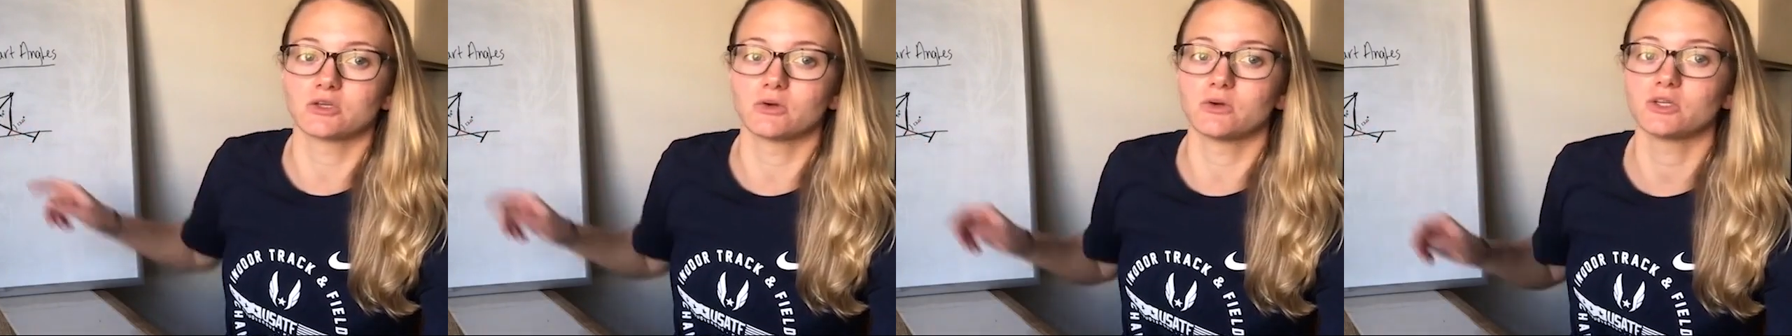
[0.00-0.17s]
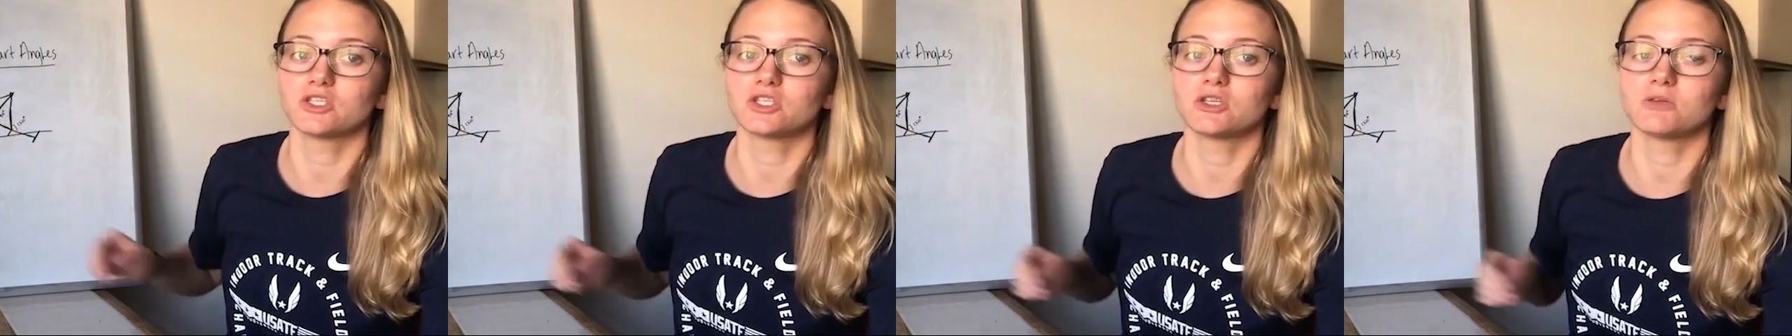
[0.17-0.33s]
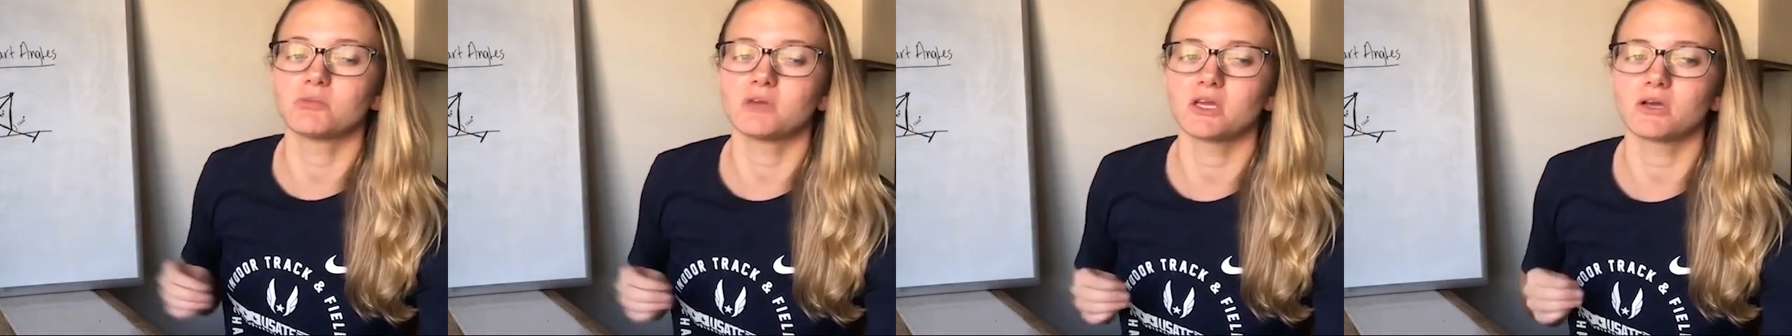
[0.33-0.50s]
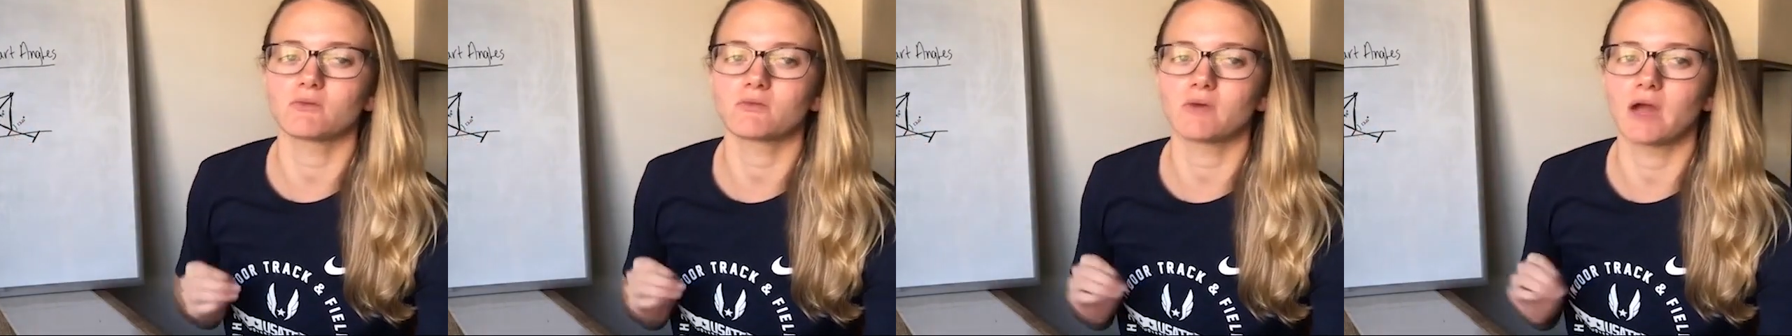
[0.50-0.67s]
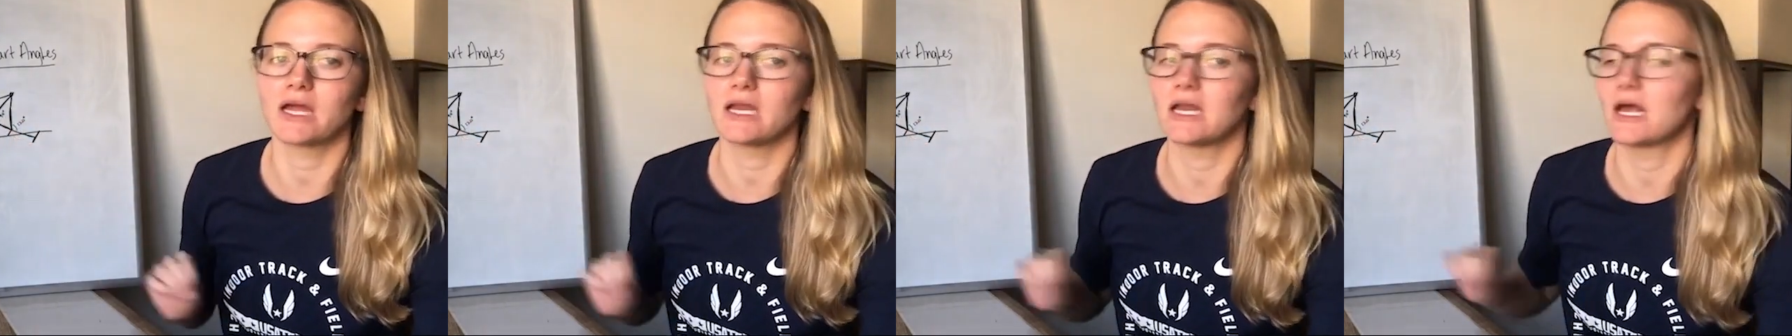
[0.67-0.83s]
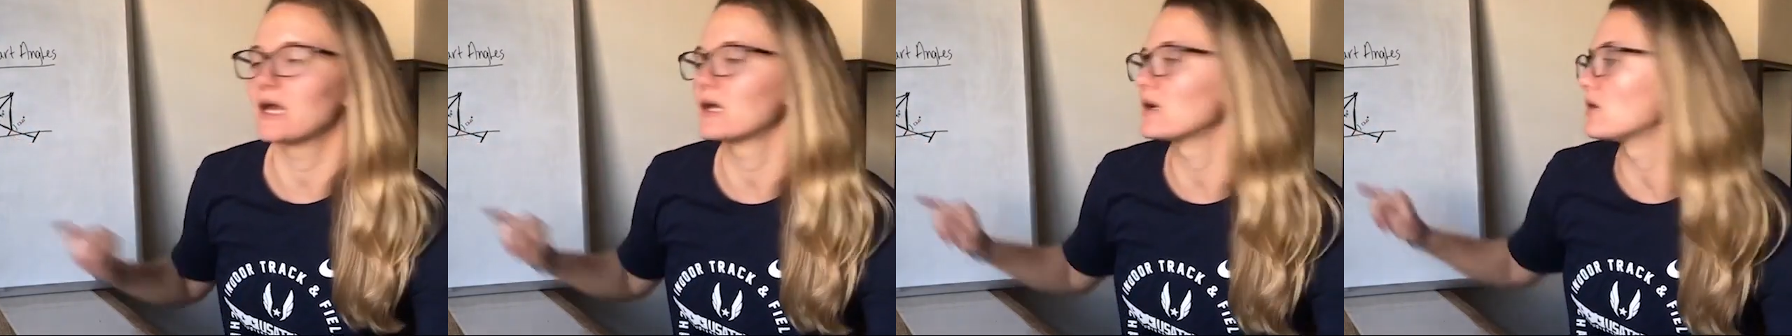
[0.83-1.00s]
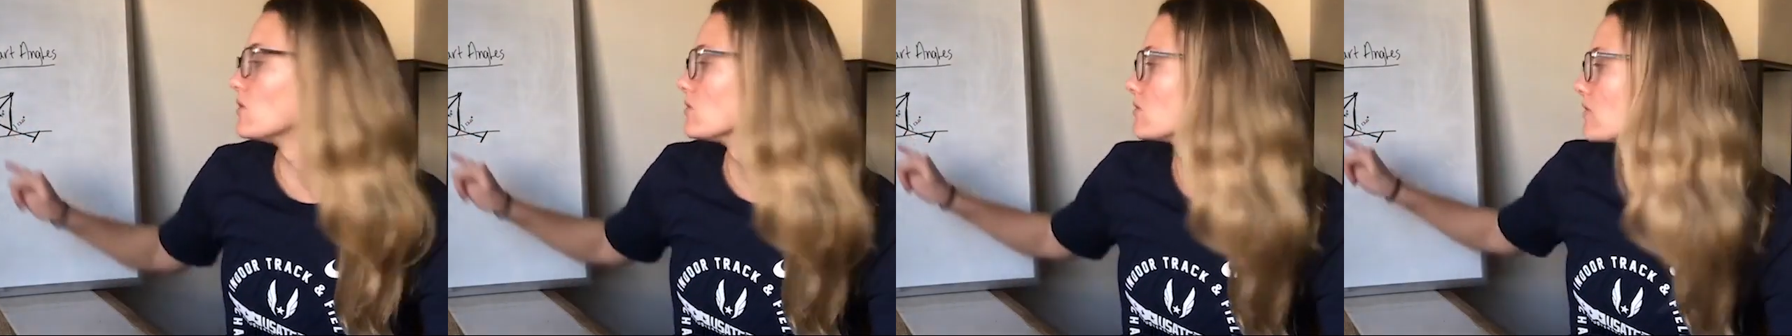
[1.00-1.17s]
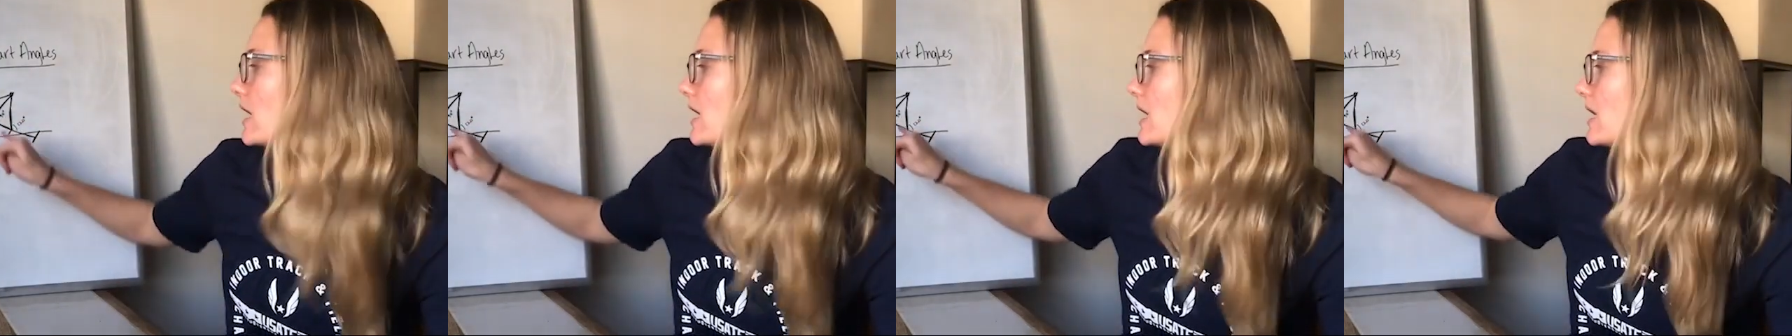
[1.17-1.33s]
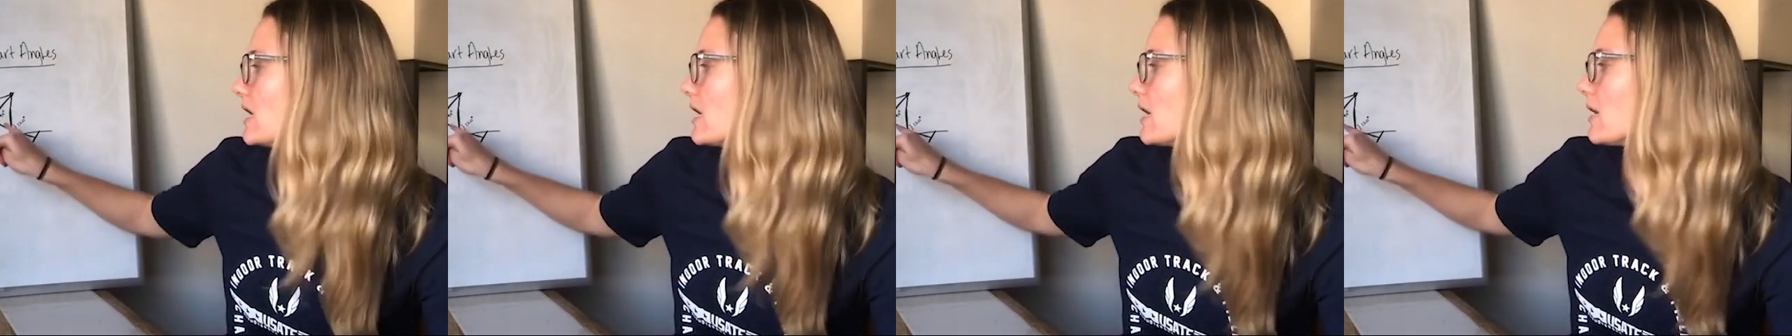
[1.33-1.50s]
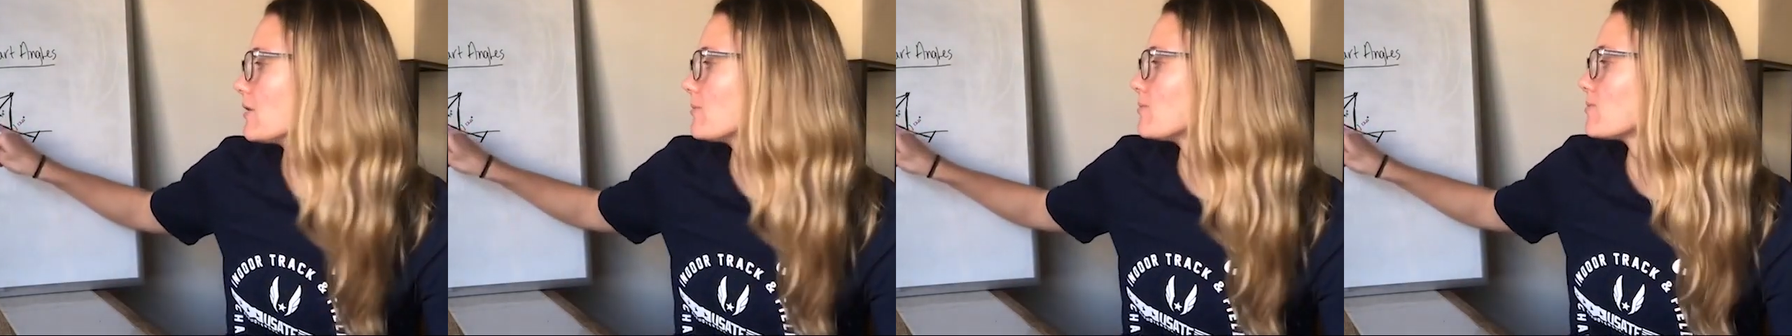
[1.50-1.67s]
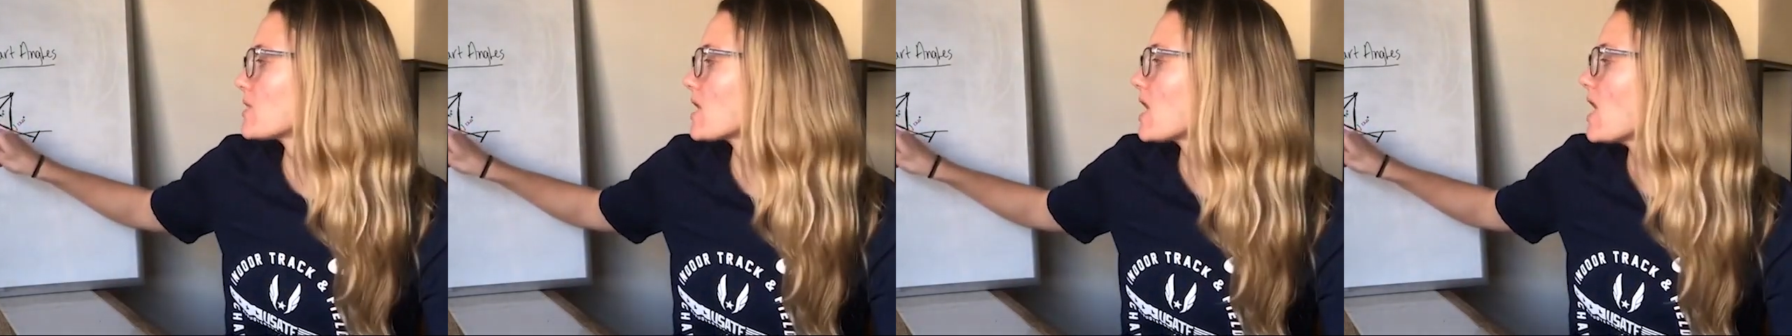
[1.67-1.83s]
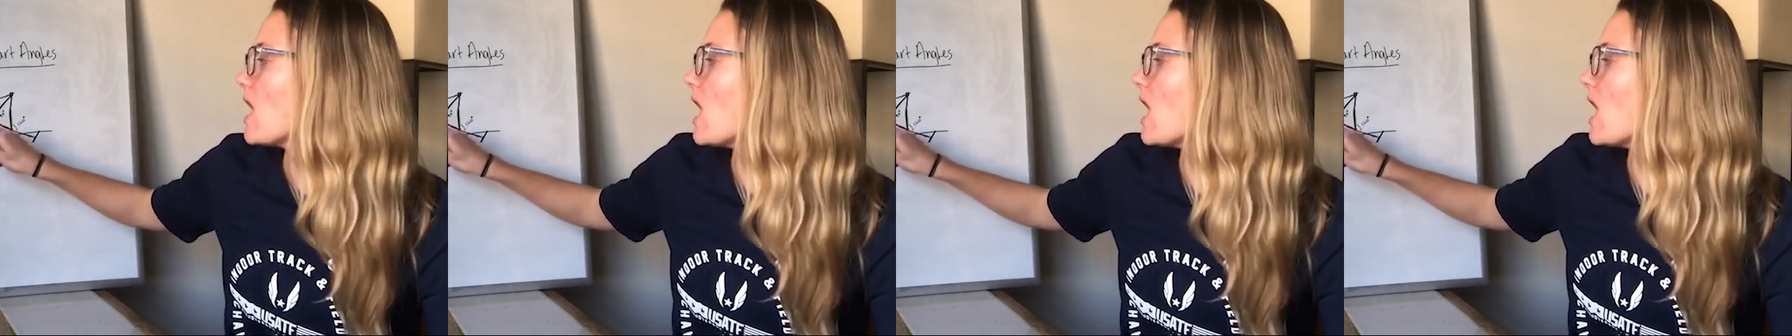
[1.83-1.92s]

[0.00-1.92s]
So it should be a right angle right here.